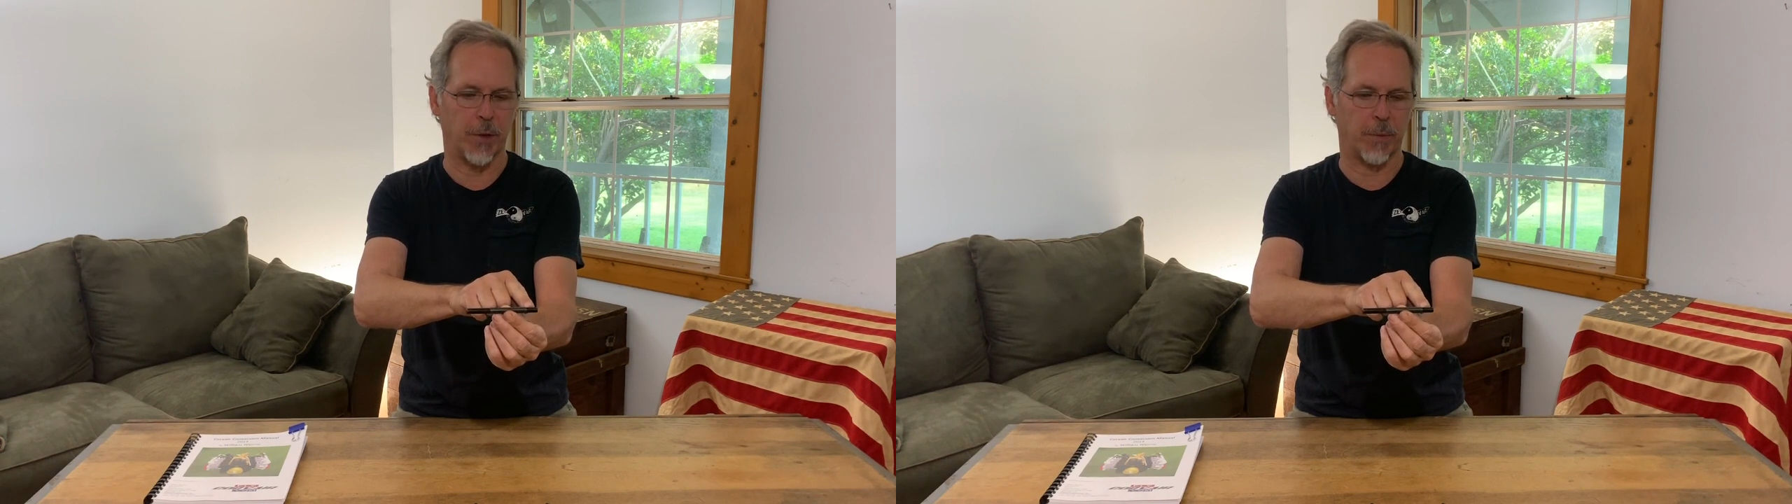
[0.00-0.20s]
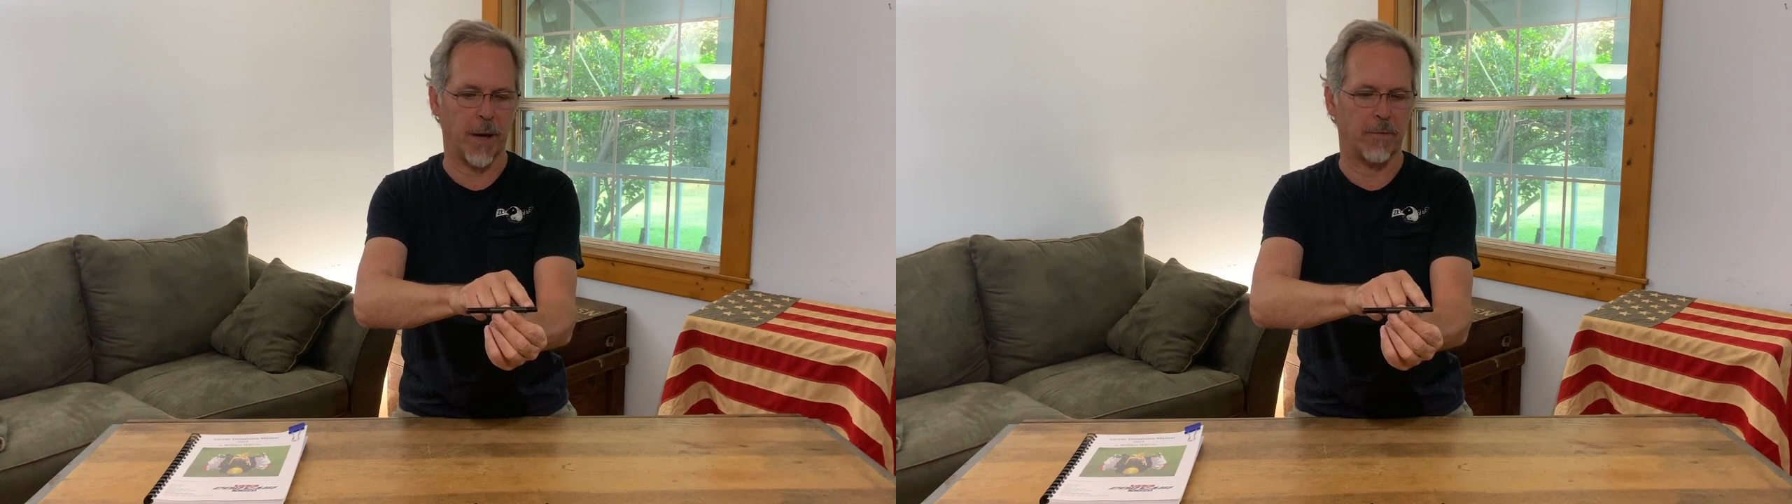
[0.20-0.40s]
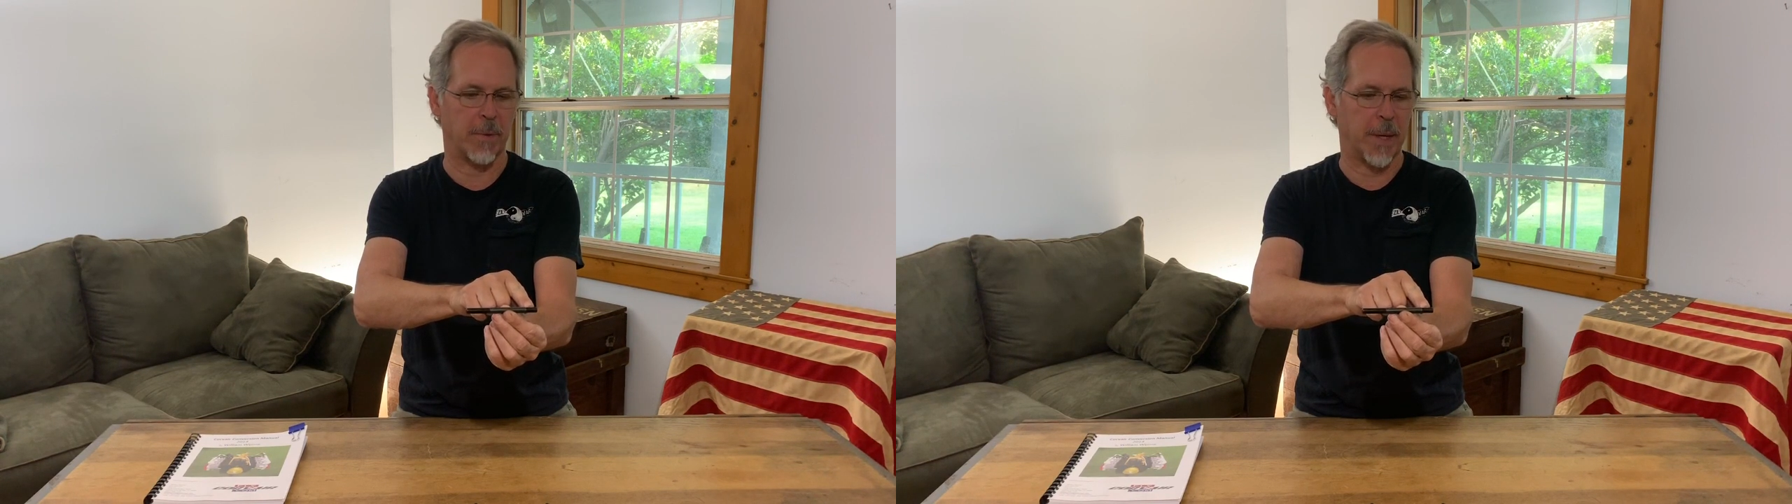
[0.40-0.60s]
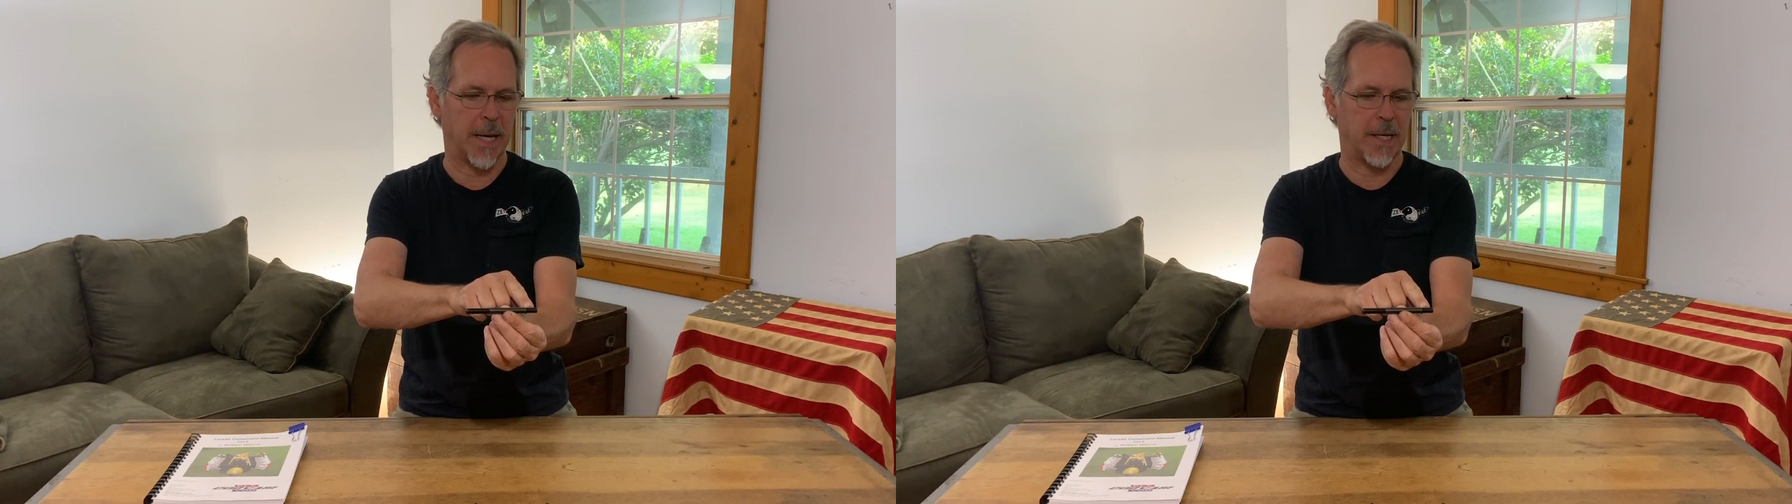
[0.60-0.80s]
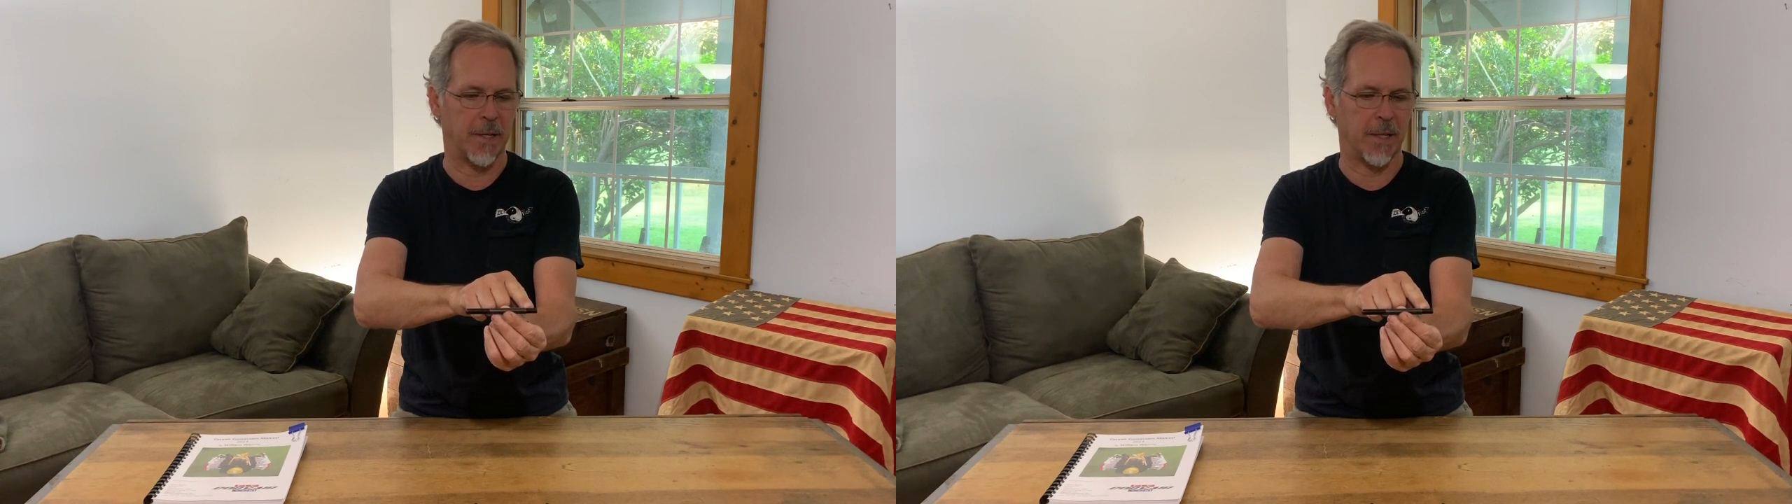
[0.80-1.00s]
thread from the
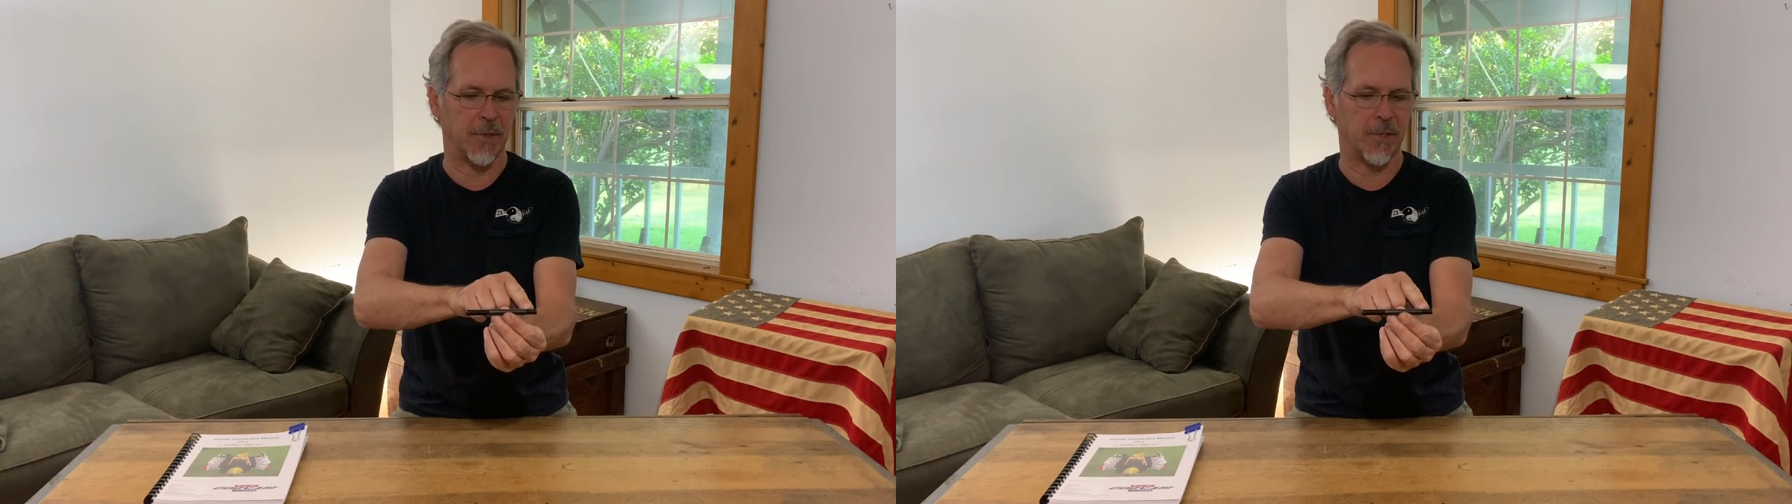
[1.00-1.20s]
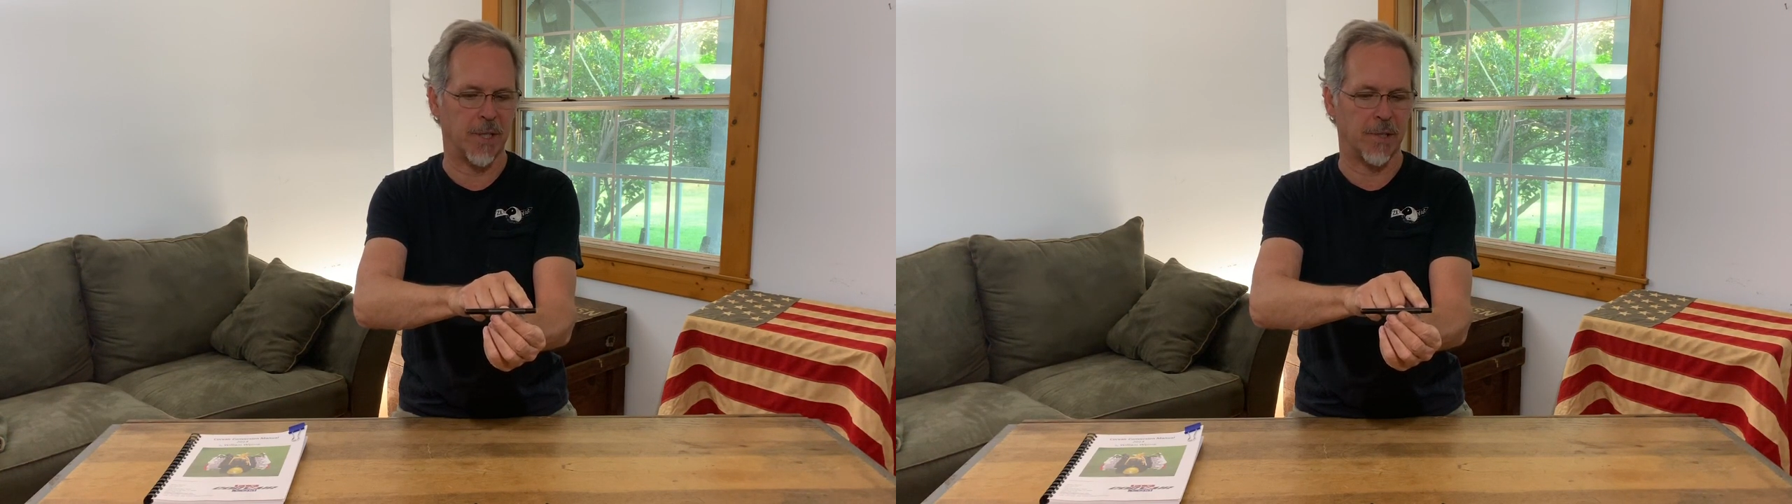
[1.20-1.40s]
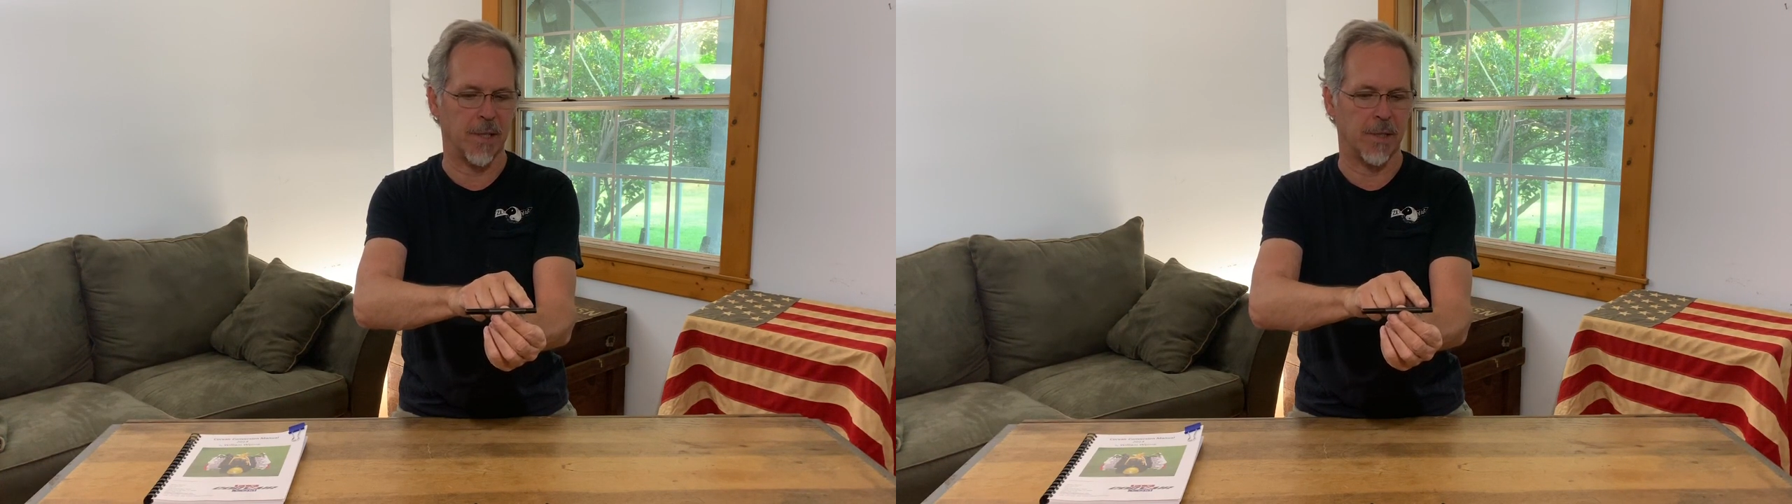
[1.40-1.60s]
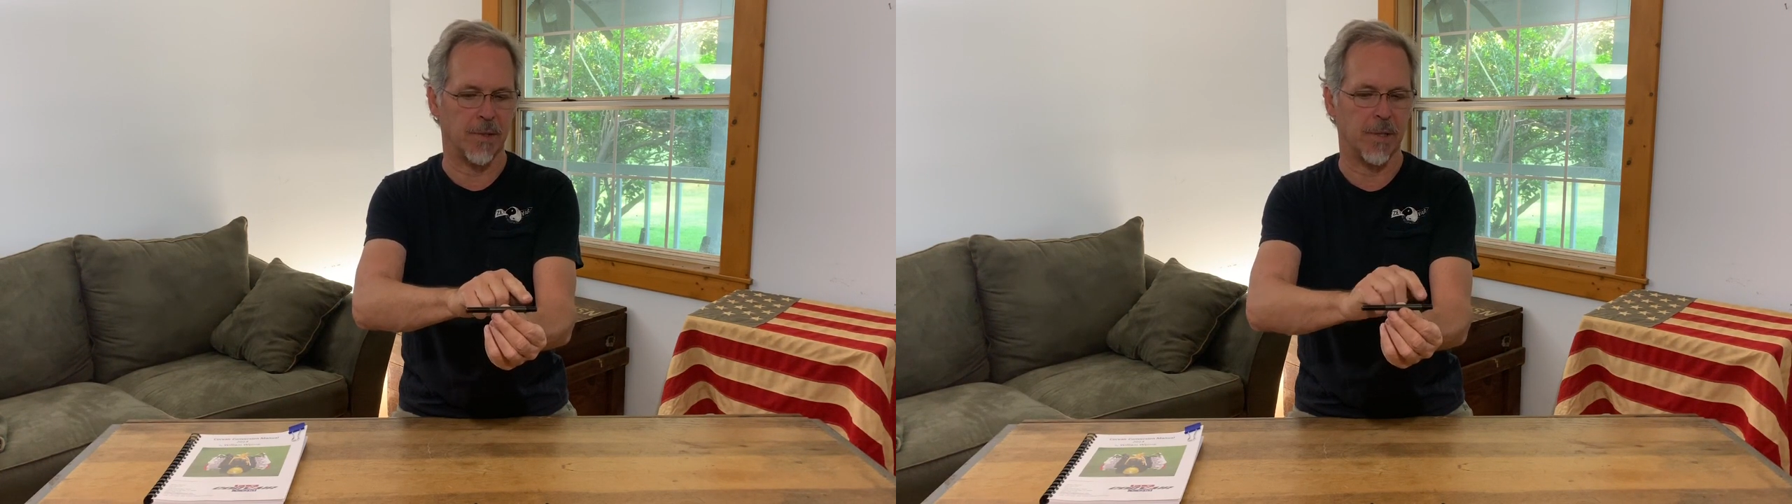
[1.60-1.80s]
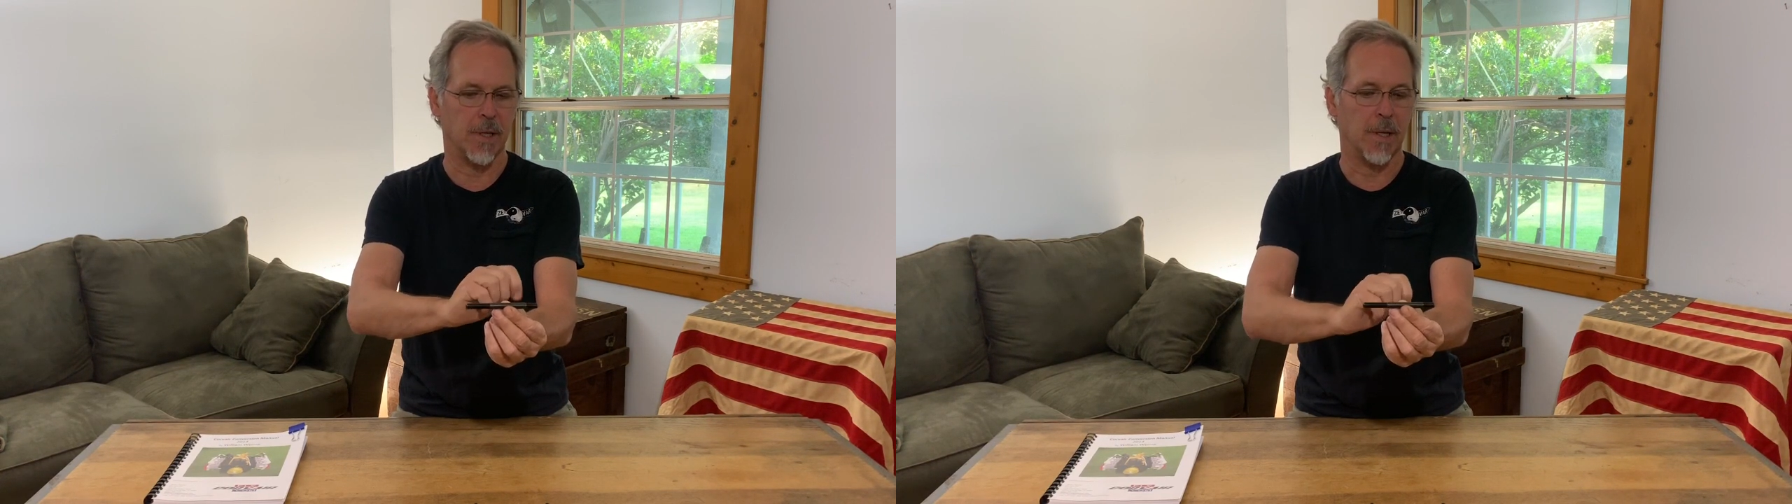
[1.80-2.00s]
1960s.